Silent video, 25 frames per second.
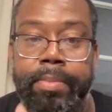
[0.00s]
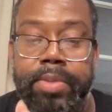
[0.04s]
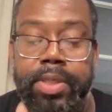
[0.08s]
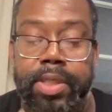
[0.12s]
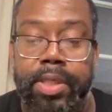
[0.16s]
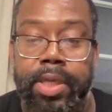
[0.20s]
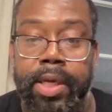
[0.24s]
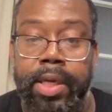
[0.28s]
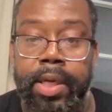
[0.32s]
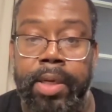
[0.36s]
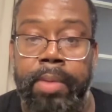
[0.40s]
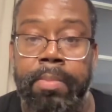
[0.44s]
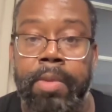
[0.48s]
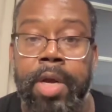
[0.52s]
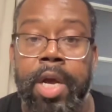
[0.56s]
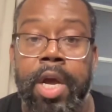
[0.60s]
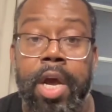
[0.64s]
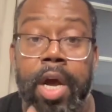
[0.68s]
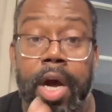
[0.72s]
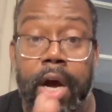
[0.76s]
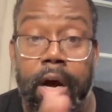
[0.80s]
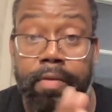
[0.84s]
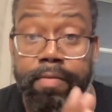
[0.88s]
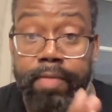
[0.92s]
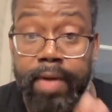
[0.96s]
Team
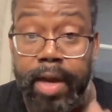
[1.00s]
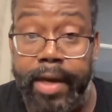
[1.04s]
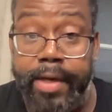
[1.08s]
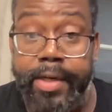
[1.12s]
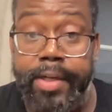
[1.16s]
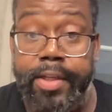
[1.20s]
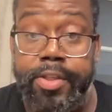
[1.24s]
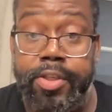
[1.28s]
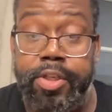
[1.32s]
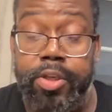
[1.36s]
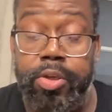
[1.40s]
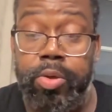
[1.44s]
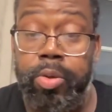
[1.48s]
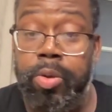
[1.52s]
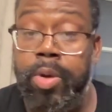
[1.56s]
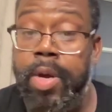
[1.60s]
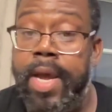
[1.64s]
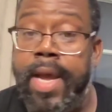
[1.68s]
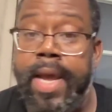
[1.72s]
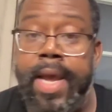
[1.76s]
of 92.